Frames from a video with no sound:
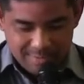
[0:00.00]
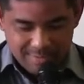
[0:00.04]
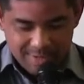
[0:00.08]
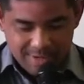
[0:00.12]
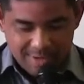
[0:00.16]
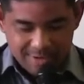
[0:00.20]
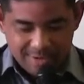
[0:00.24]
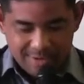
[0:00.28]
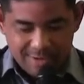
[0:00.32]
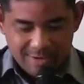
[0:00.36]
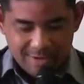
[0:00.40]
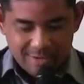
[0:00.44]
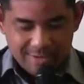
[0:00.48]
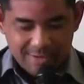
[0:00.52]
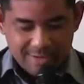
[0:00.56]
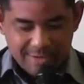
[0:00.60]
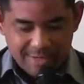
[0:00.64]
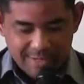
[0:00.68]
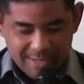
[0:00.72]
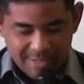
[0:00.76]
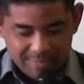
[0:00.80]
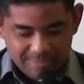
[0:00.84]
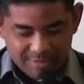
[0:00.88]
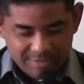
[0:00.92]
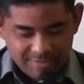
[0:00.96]
My heart
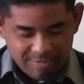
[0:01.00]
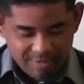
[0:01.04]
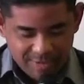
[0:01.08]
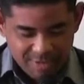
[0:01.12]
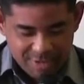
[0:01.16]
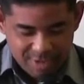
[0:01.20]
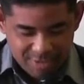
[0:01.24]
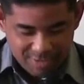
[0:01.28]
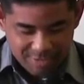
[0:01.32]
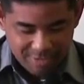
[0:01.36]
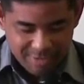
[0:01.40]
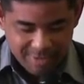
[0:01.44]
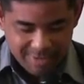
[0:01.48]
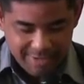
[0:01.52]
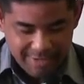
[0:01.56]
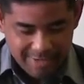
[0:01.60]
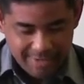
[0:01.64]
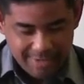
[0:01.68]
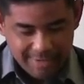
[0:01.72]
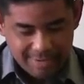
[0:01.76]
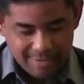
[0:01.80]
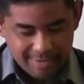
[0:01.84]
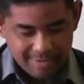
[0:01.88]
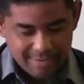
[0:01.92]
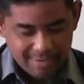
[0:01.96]
leaps for joy,
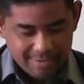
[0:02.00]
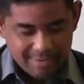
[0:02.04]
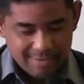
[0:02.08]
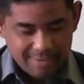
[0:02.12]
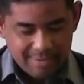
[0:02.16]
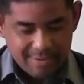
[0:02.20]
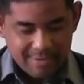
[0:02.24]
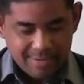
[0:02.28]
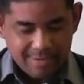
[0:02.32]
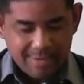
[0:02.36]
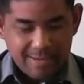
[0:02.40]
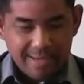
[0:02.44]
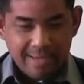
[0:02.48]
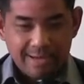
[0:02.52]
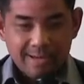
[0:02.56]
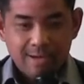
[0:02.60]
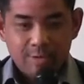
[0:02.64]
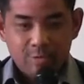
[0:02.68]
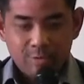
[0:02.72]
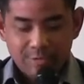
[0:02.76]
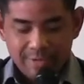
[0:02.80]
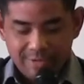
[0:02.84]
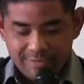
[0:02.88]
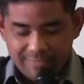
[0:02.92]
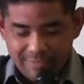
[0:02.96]
and
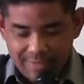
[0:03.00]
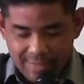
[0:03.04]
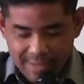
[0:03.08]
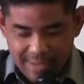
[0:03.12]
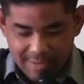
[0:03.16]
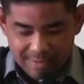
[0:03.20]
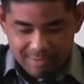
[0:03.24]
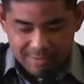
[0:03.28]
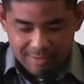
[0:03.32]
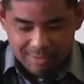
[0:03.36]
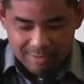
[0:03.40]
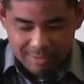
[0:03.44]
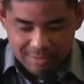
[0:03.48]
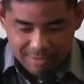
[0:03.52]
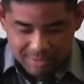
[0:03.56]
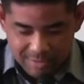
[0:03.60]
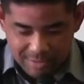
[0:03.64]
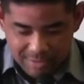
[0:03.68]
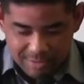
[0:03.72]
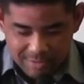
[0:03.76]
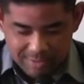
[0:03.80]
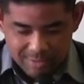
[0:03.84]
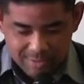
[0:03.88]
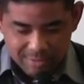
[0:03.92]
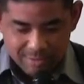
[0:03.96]
I will give
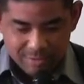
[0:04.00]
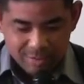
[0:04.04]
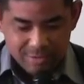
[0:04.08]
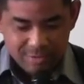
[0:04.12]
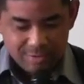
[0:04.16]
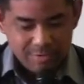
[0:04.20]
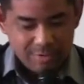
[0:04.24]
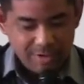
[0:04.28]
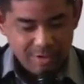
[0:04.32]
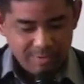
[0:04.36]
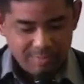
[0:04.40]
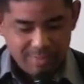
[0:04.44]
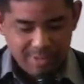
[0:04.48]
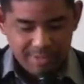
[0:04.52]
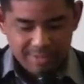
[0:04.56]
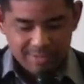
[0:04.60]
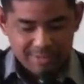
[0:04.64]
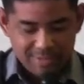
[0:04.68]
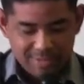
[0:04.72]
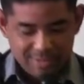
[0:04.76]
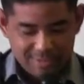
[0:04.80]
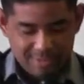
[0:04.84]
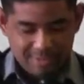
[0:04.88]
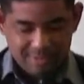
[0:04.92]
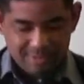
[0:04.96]
thanks to Him
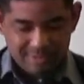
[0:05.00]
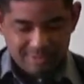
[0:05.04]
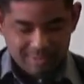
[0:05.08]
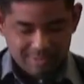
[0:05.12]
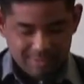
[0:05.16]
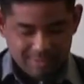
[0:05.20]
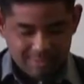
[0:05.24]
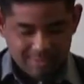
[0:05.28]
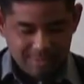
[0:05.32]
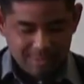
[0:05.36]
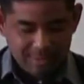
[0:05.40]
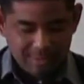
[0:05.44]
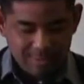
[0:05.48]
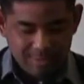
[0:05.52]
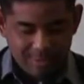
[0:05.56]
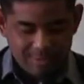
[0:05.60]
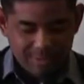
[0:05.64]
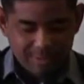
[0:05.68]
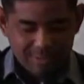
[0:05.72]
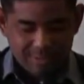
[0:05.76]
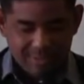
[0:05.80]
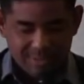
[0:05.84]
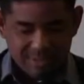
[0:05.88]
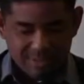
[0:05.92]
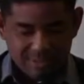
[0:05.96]
in song. The
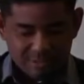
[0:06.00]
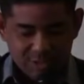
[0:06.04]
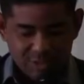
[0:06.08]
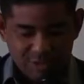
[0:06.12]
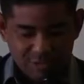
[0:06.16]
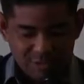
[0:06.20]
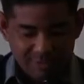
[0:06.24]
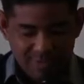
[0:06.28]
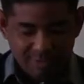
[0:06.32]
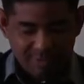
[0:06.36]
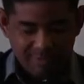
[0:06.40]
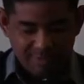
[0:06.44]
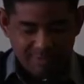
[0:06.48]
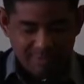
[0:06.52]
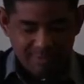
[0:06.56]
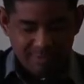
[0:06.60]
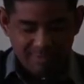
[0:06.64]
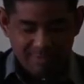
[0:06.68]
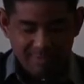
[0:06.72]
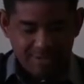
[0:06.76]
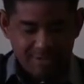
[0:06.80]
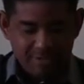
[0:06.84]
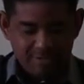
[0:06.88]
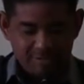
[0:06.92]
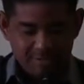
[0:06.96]
Lord is the strength
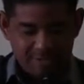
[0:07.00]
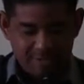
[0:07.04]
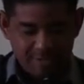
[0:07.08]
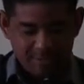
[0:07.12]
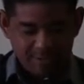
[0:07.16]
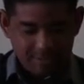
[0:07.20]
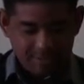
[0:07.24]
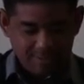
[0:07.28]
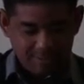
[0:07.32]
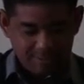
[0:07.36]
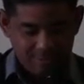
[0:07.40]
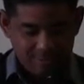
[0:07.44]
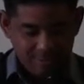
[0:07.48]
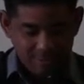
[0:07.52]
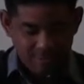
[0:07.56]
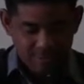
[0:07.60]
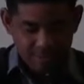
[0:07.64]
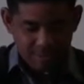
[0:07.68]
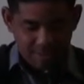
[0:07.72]
of His people,